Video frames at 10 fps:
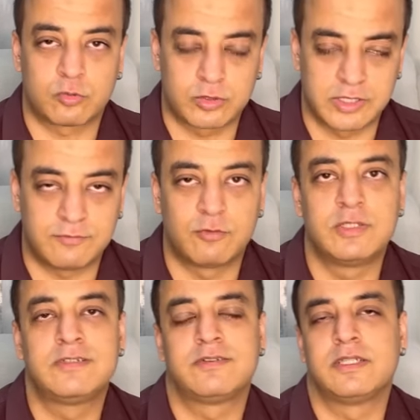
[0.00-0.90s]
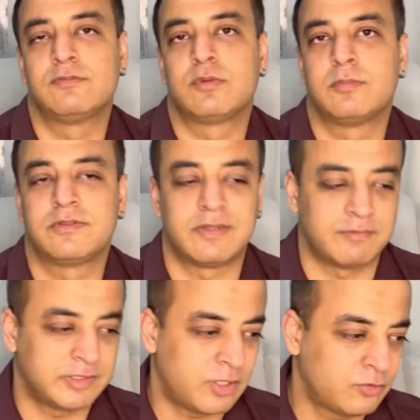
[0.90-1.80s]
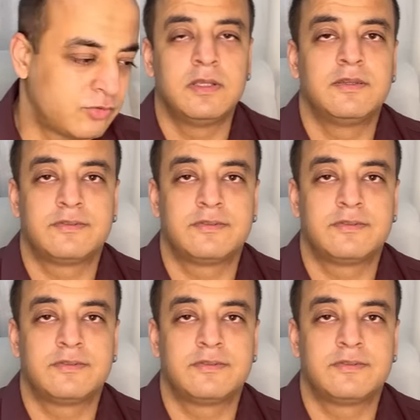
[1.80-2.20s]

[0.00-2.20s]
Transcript: carefully seen from the seventh house